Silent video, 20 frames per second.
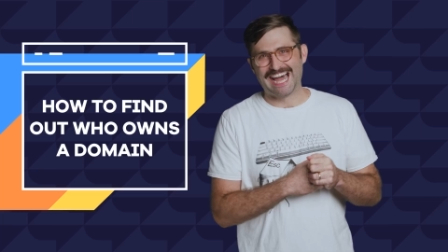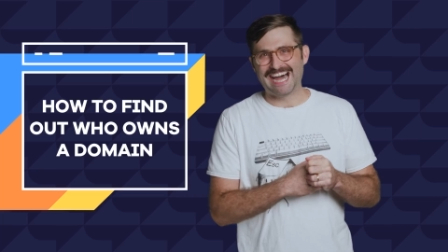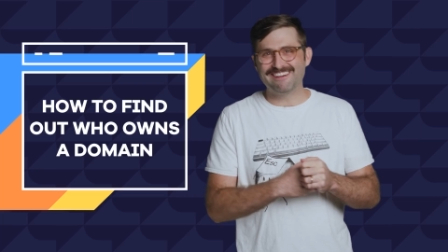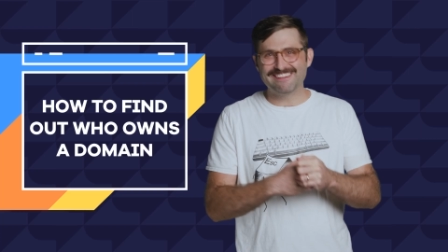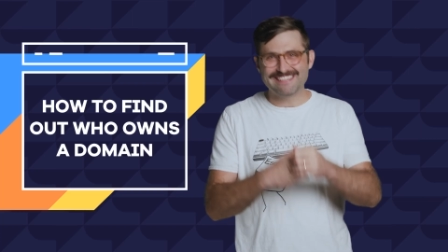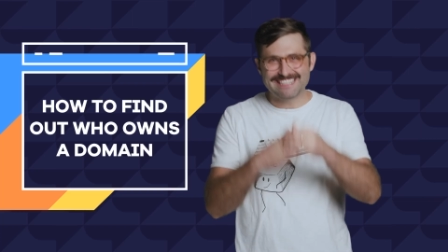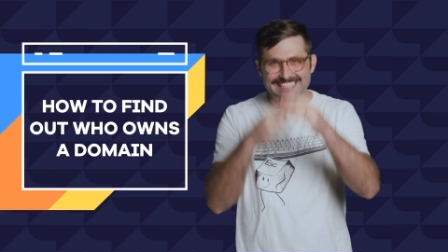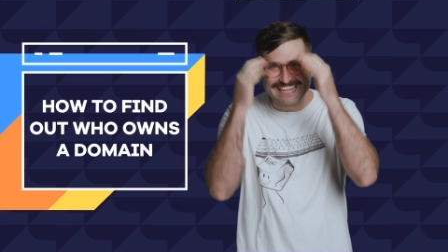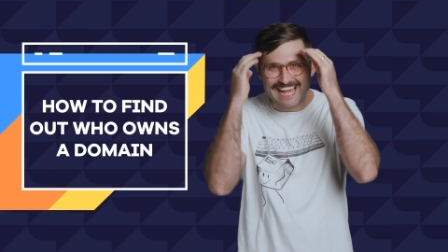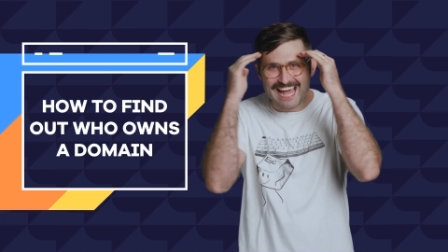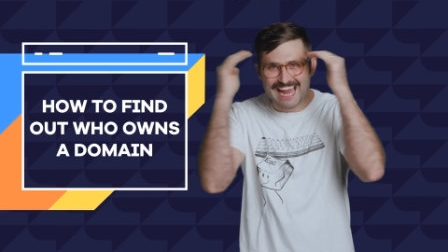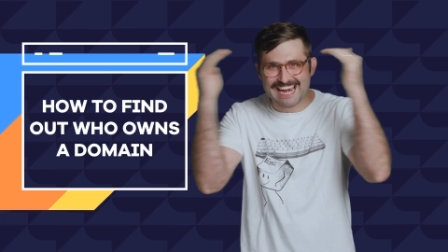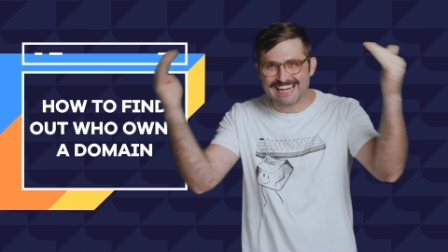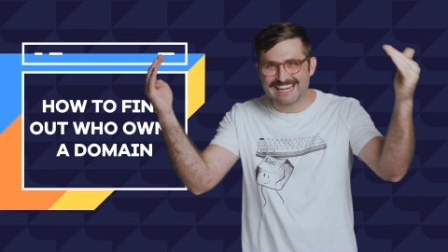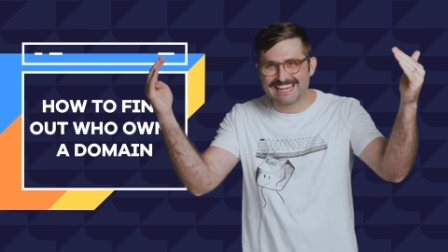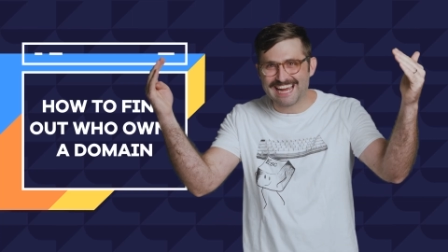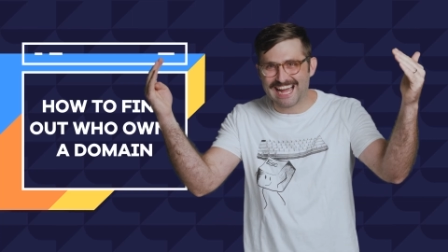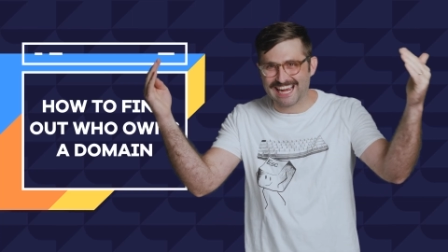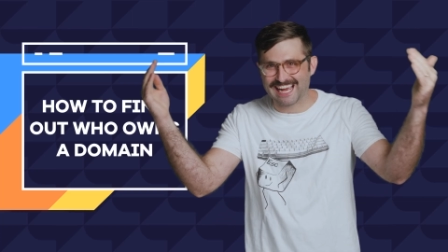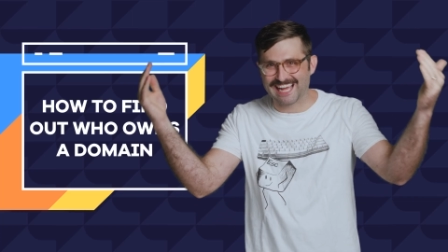How is
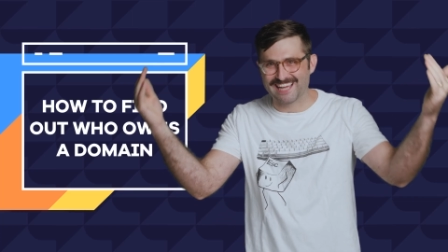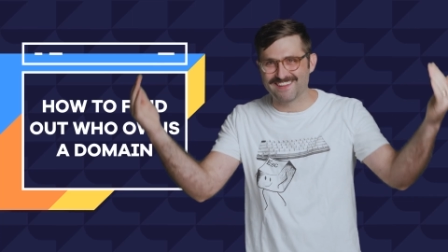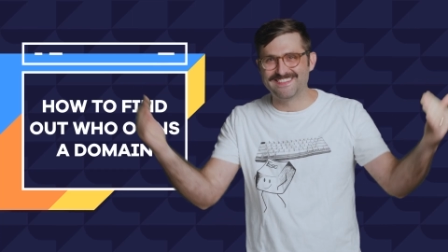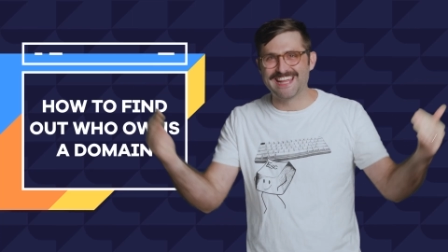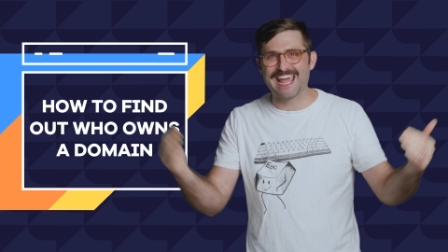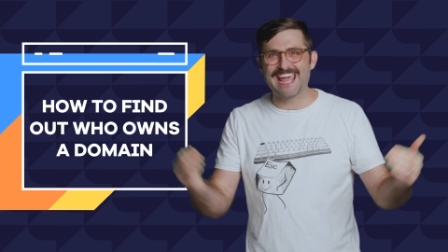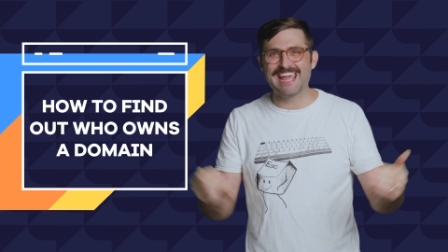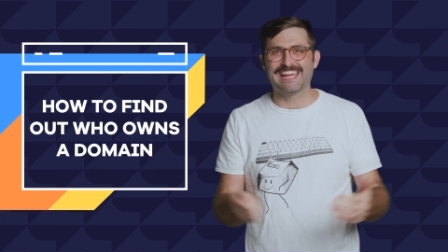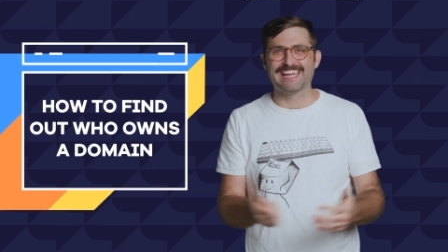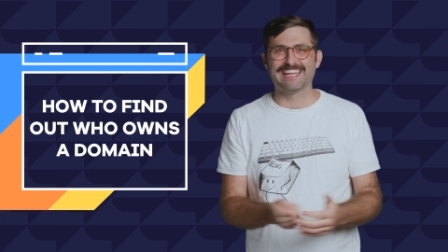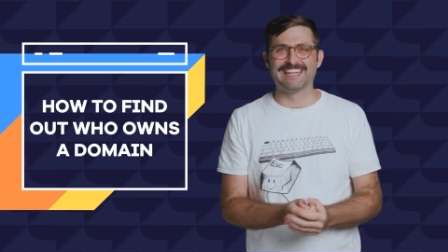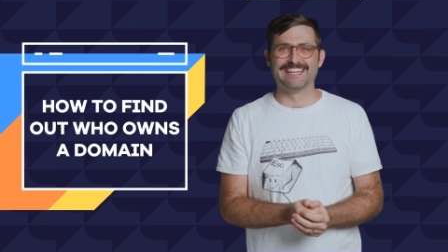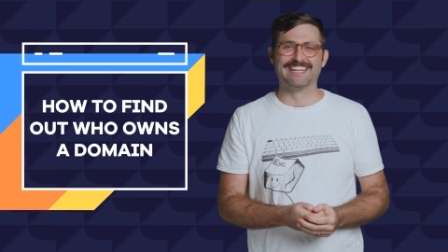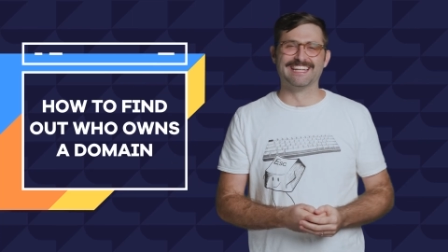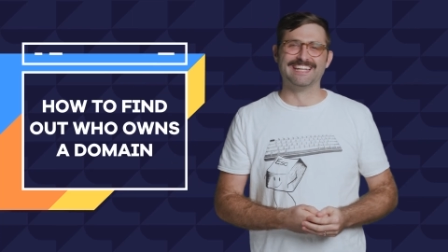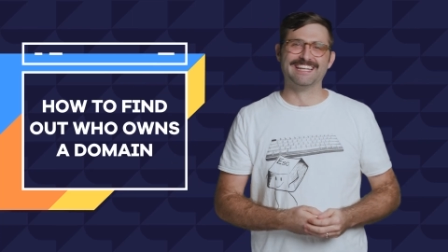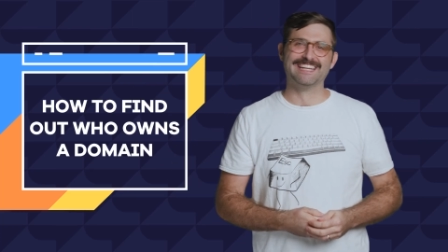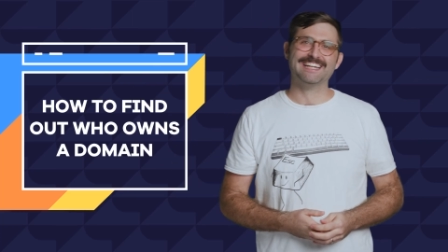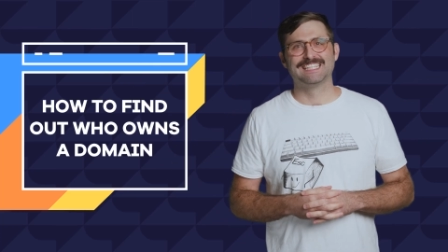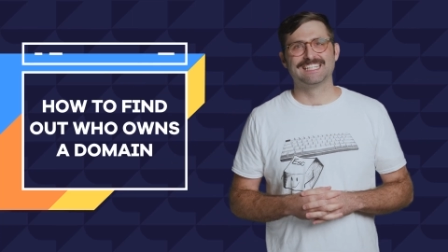datney.com taken?